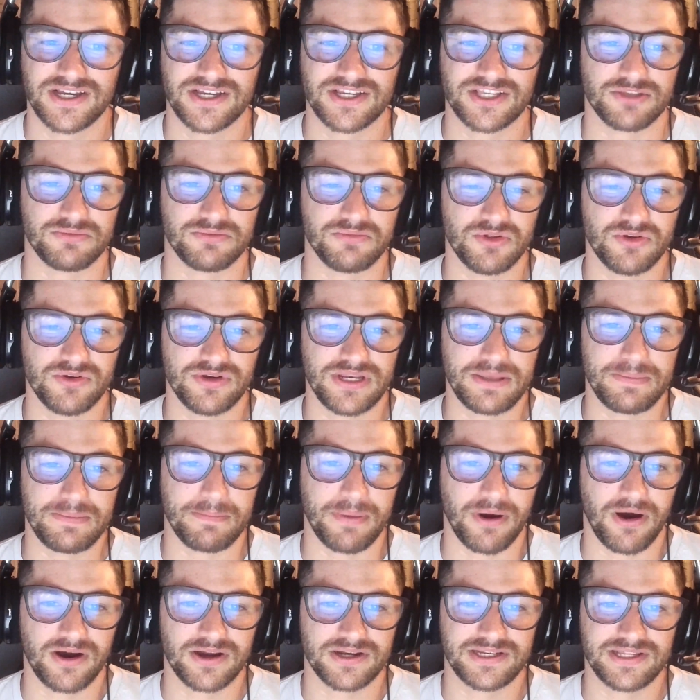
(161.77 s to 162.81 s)
community
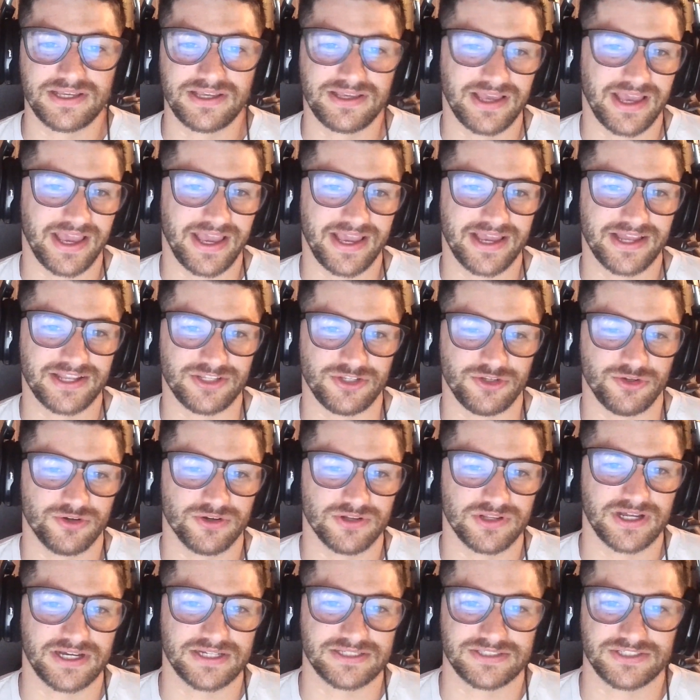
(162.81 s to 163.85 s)
bonding, and
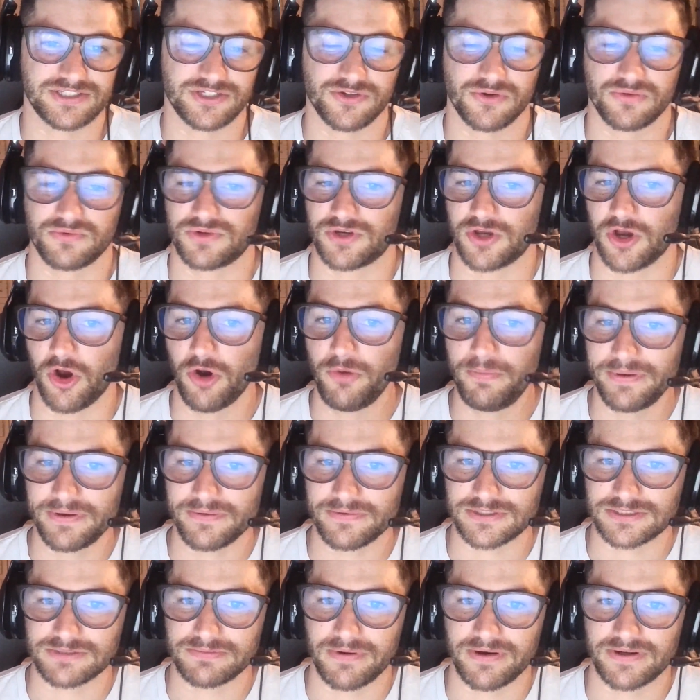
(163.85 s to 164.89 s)
utilizing your own coping
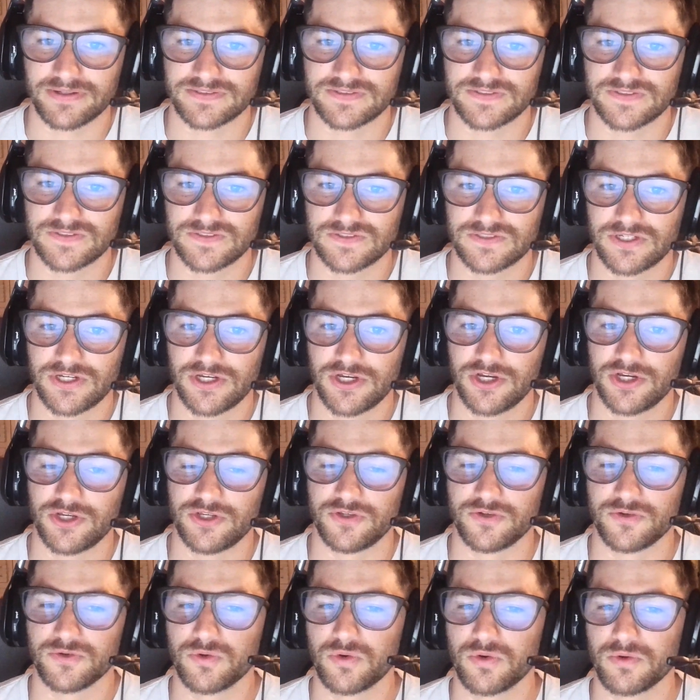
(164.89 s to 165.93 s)
responses,
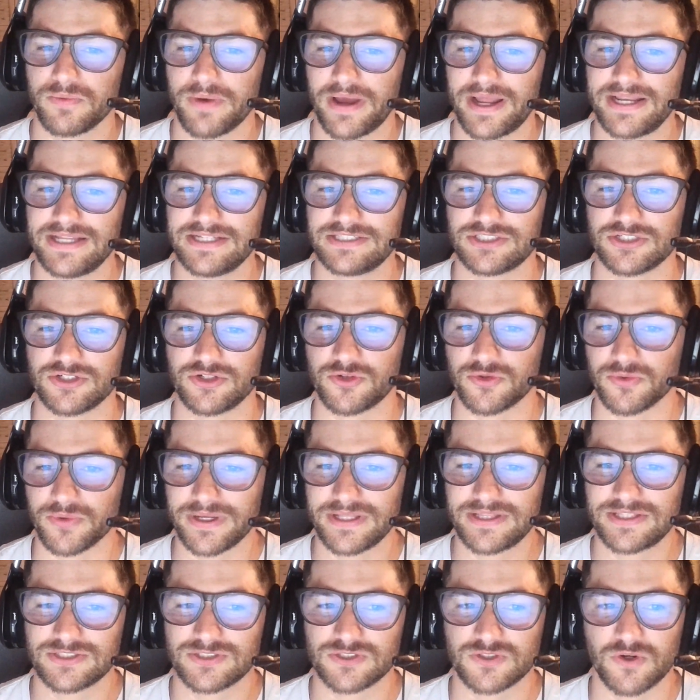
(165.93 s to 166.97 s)
you were ready to
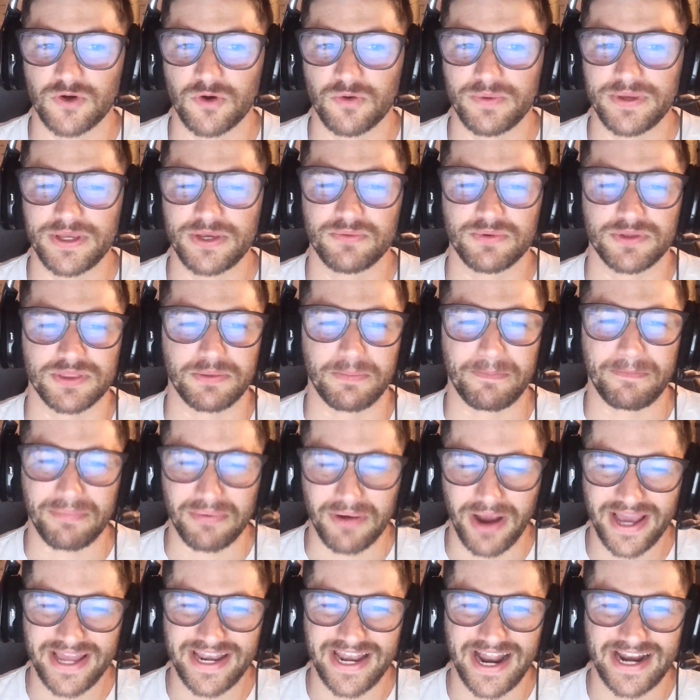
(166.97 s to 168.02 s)
greet the school week with a
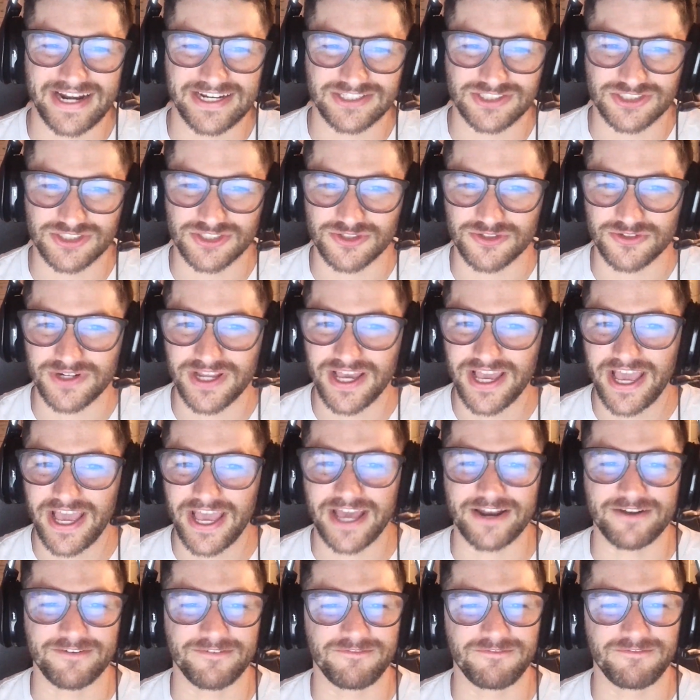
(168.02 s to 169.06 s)
bright attitude
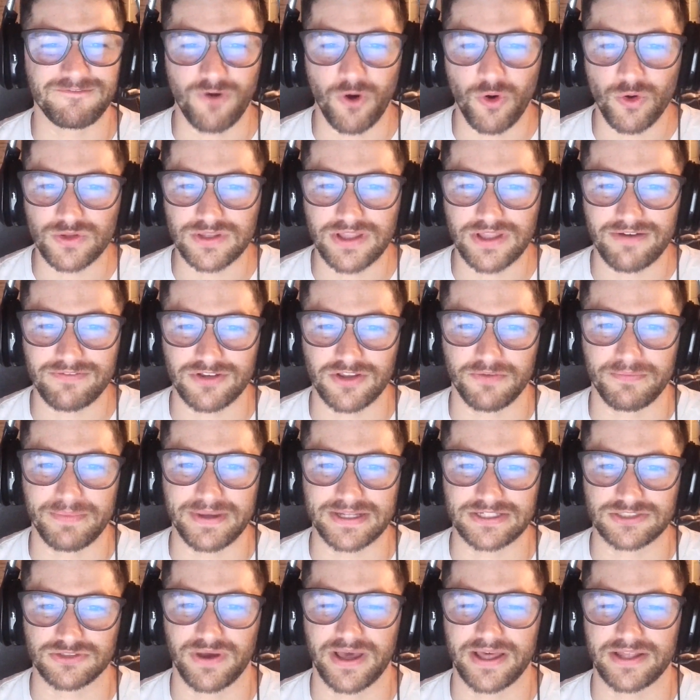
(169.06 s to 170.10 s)
and a full level of
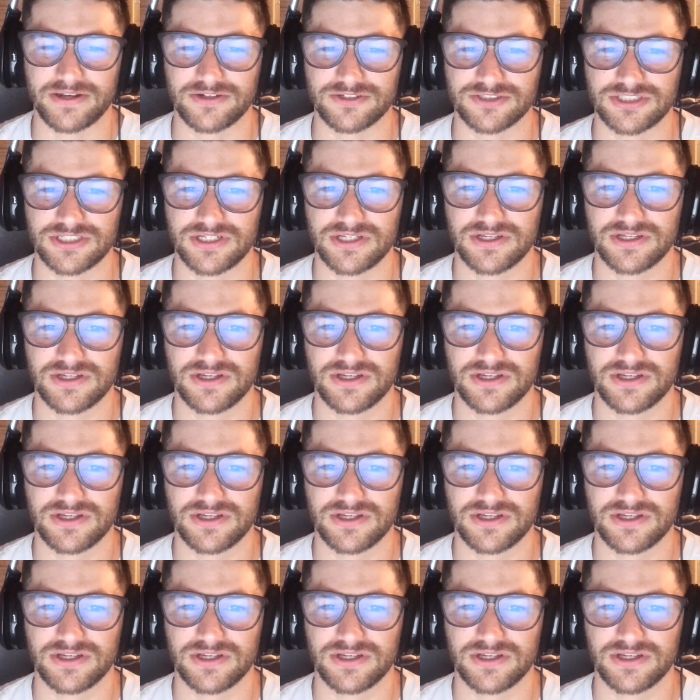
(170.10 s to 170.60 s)
mental energy.